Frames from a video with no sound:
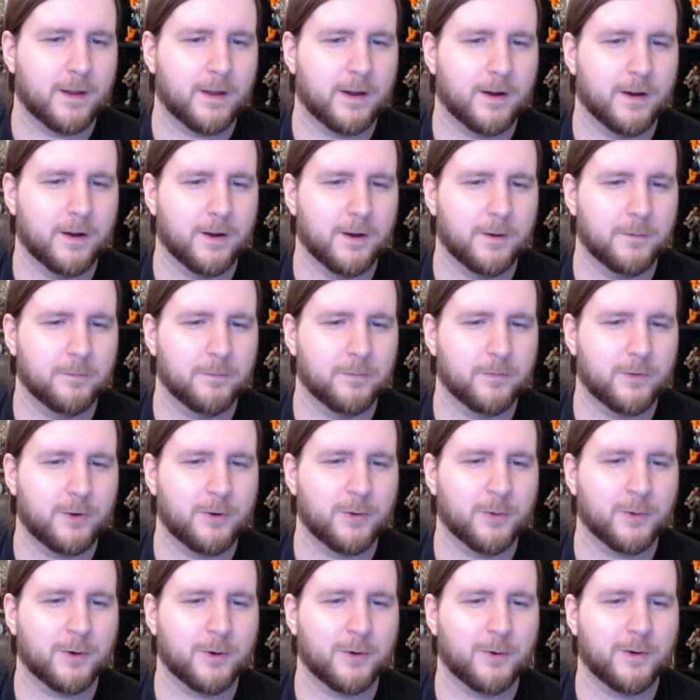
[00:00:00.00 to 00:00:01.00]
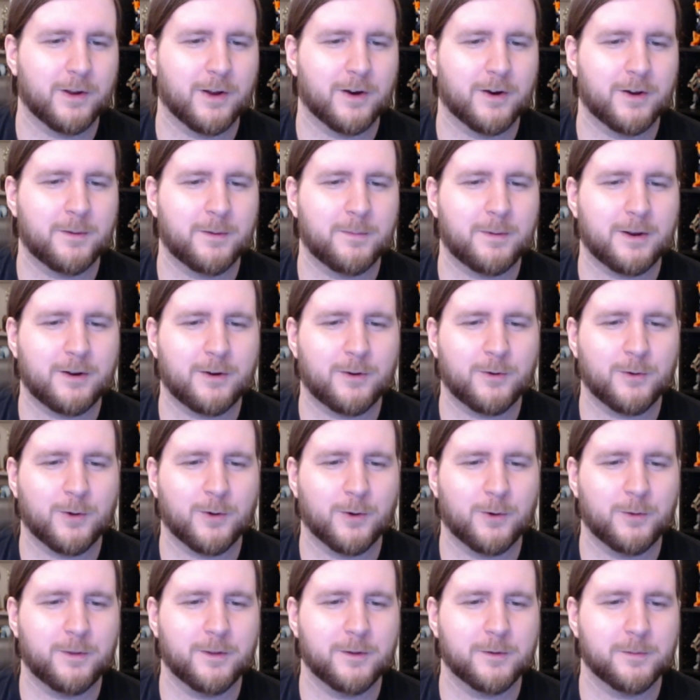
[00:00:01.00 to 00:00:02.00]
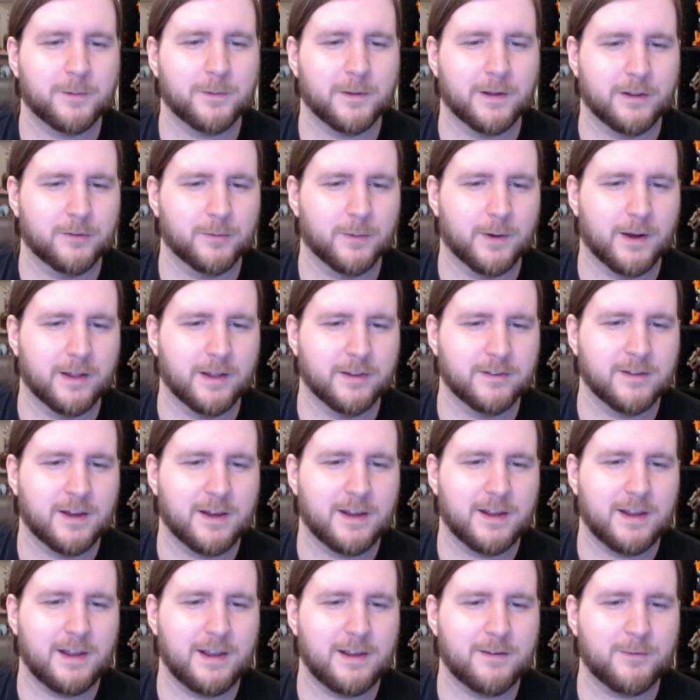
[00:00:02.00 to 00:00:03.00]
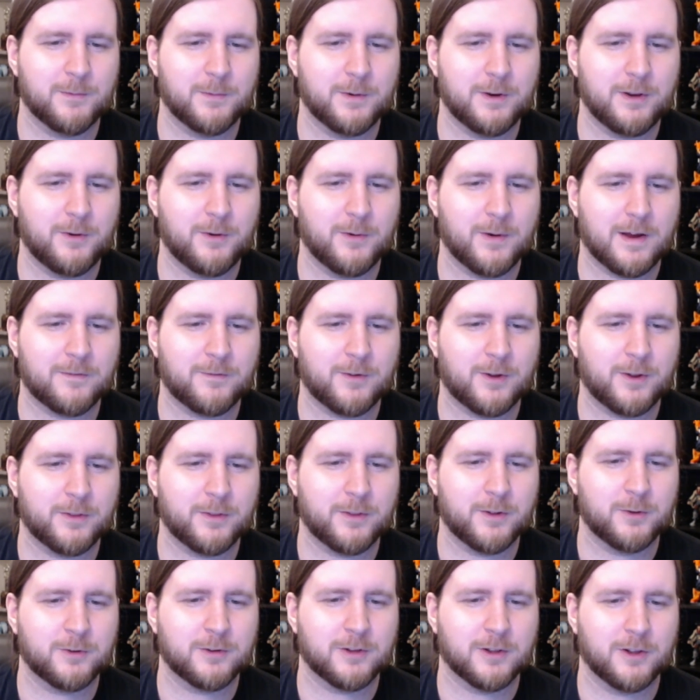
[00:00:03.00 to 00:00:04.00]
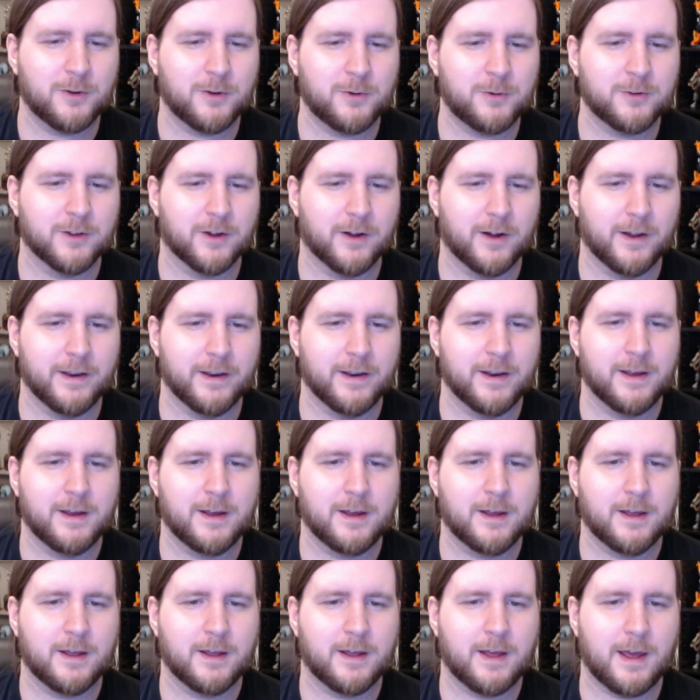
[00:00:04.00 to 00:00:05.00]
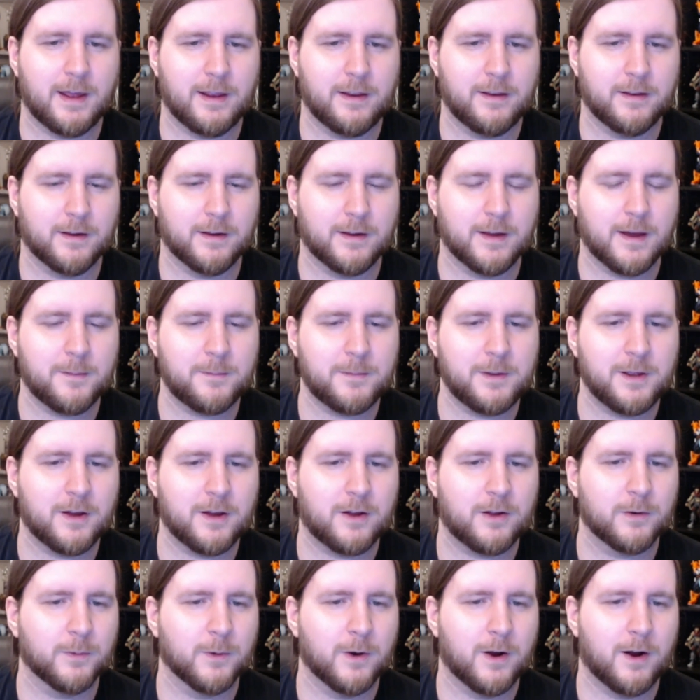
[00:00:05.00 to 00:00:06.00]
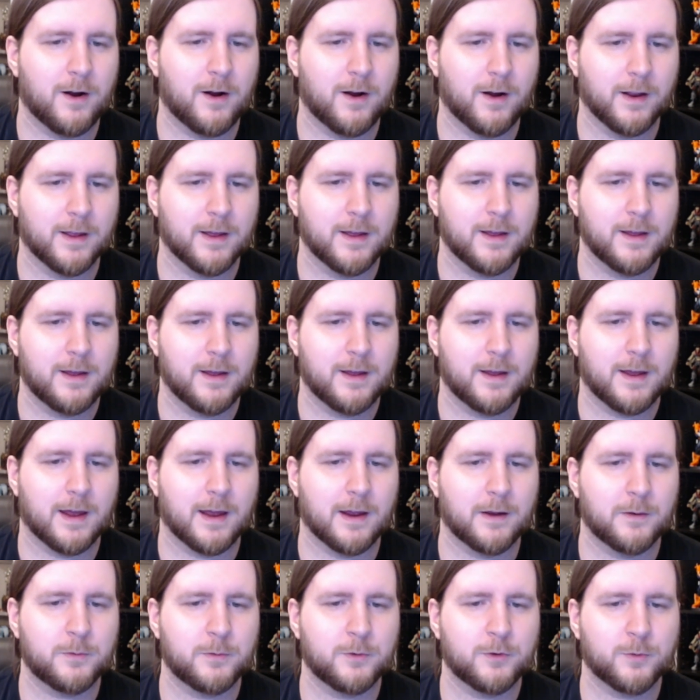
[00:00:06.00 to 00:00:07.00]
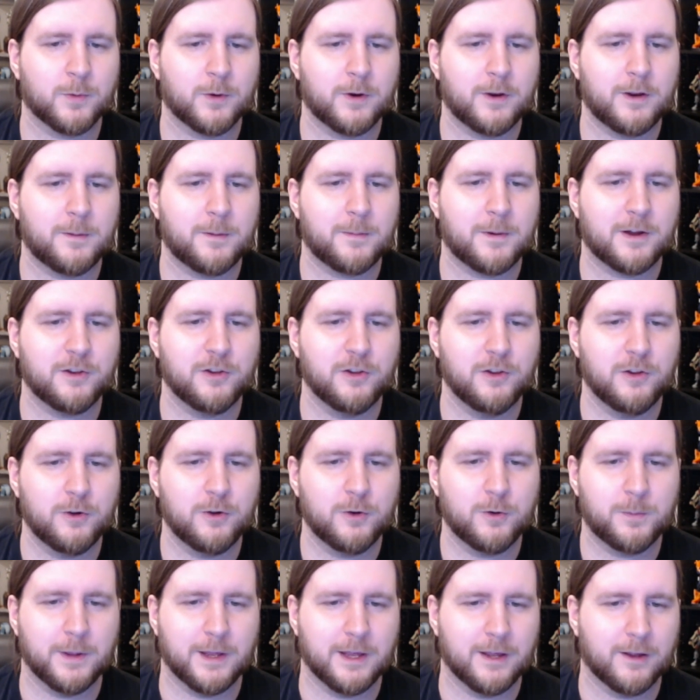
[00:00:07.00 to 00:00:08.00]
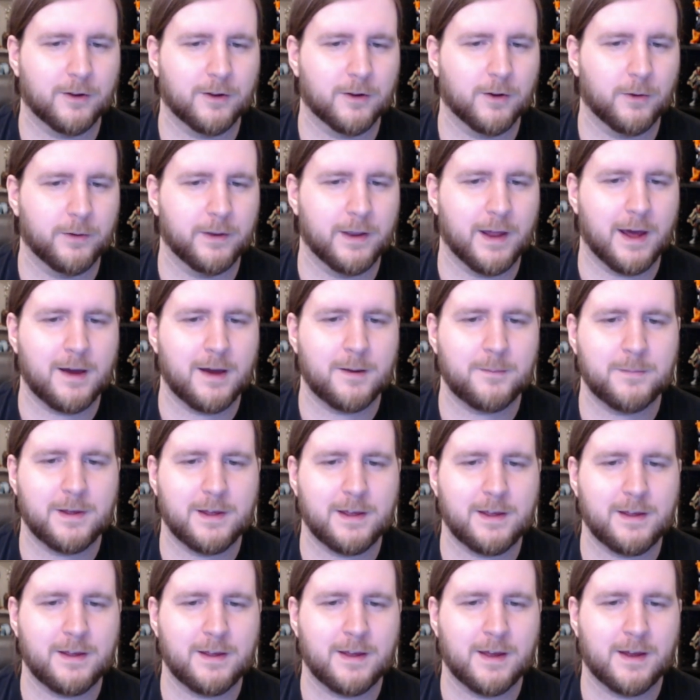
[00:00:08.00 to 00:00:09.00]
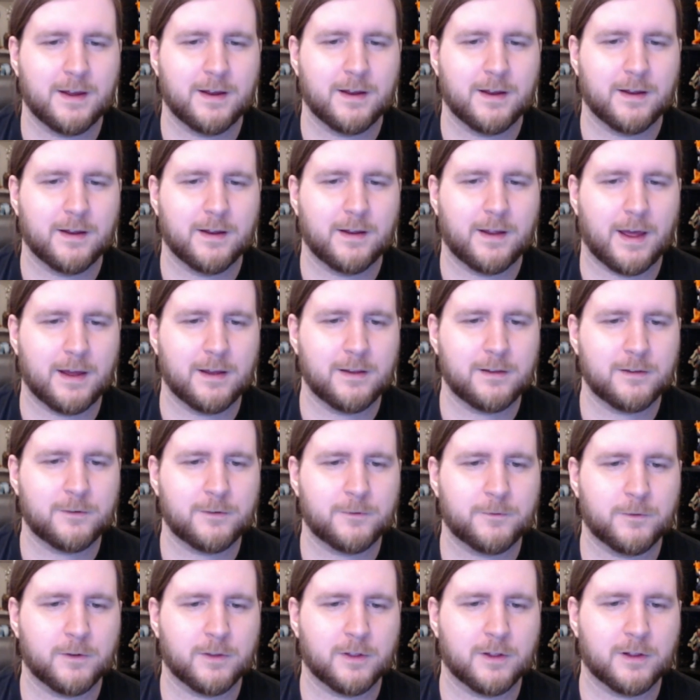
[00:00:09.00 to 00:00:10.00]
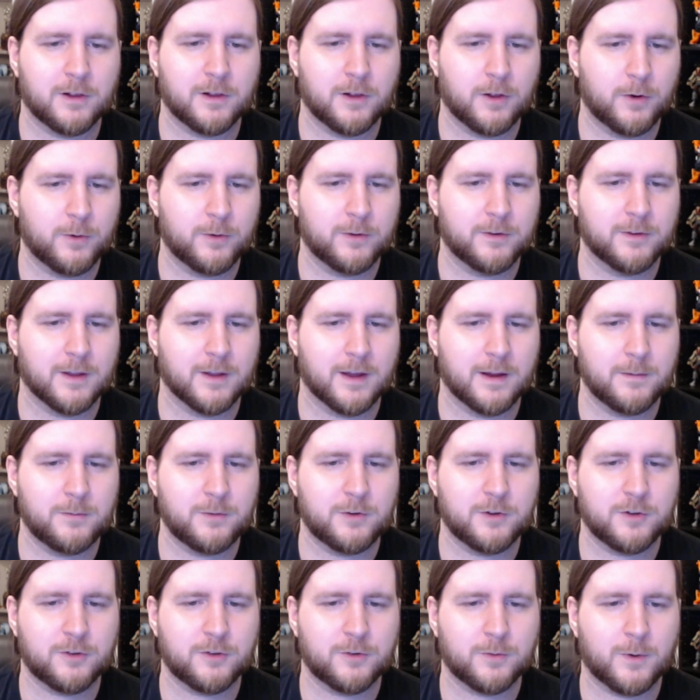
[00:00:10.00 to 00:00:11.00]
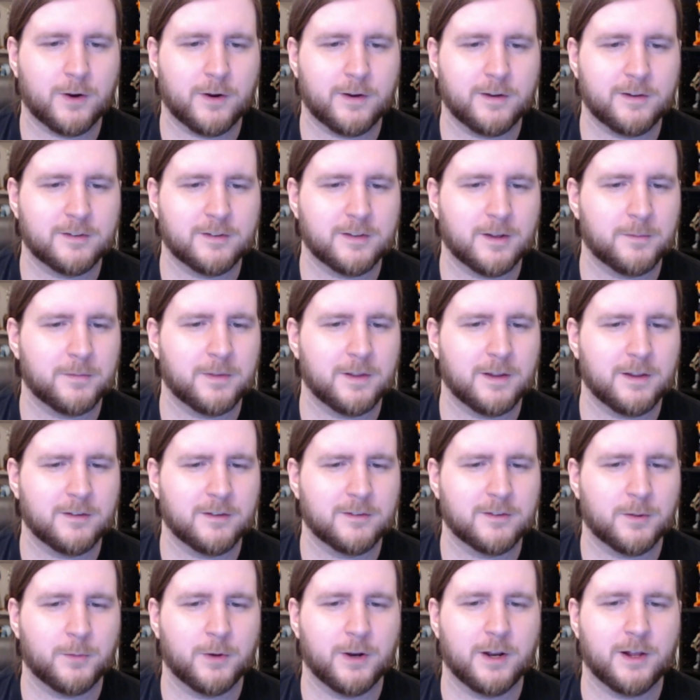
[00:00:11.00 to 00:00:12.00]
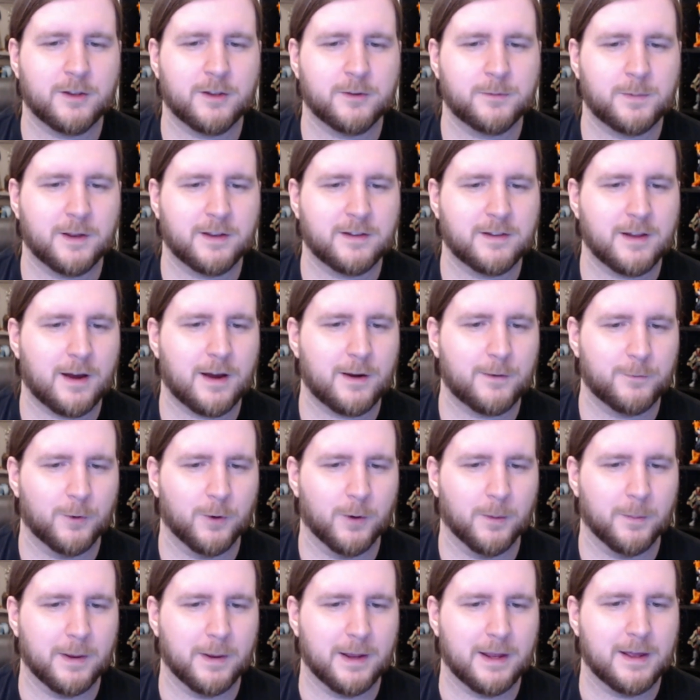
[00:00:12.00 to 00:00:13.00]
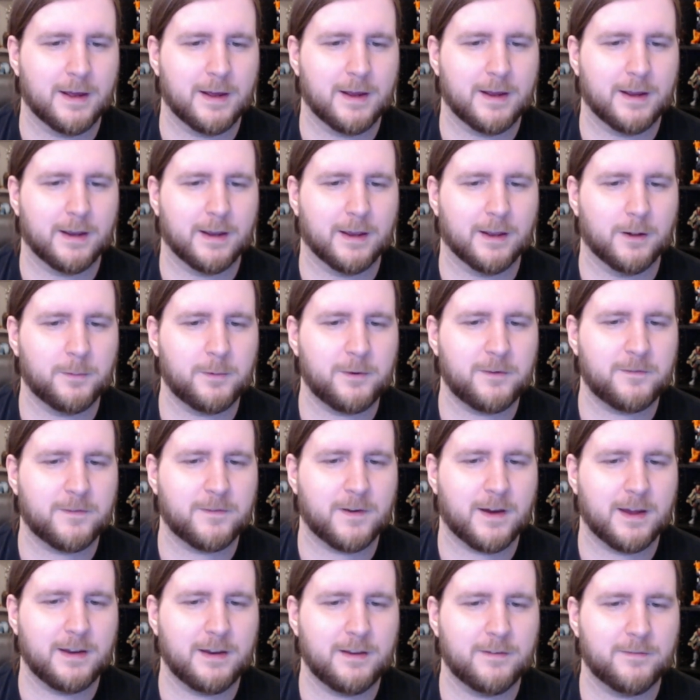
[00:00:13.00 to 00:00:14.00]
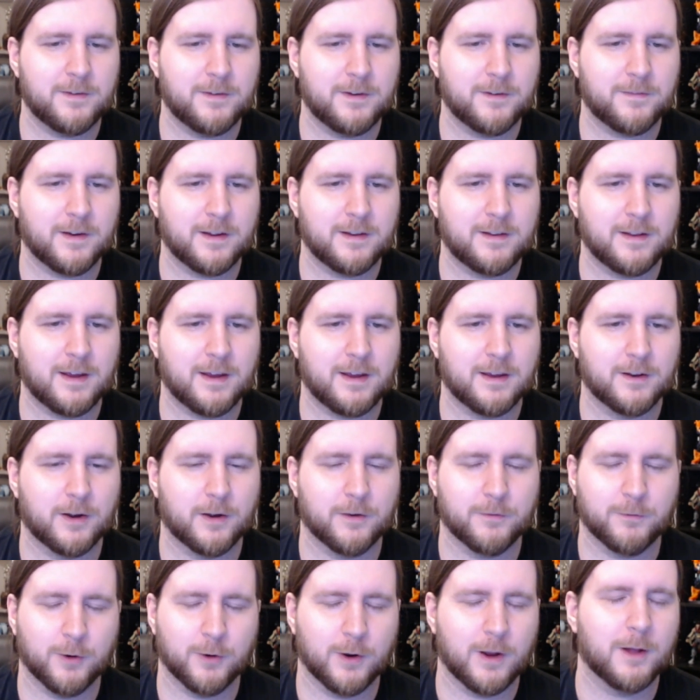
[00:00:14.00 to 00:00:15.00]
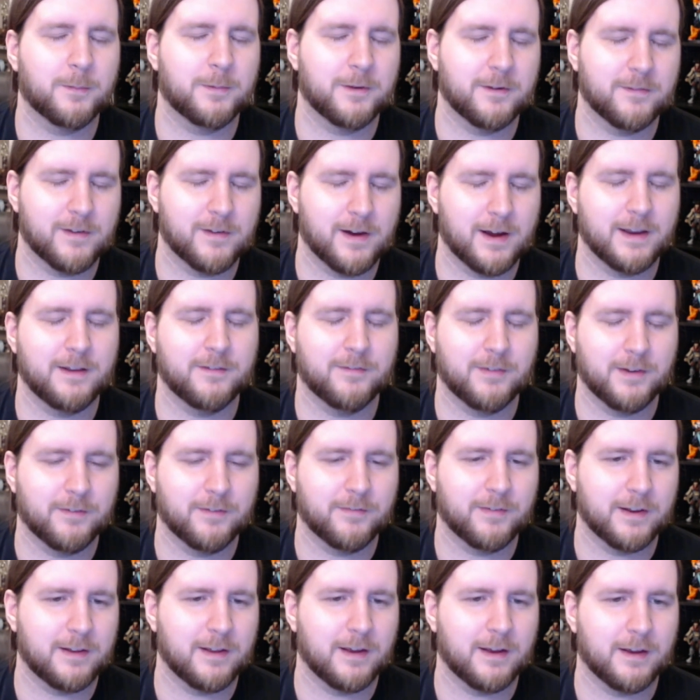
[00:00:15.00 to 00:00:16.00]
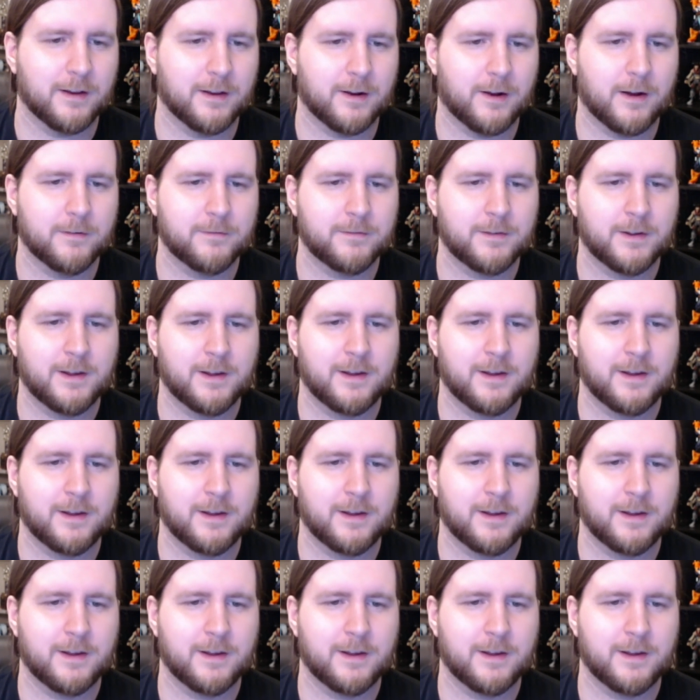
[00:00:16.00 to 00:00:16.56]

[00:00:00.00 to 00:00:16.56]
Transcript: Um, you were going on about how cold this place was, even when you have all those clothes on. Hey, you got me all wrong. I was worried about you being cold, not me. As for the clothes, I'm just wearing something someone else picked out for me. It'll be fine even if I take it off, or I'll be fine even if I take it off.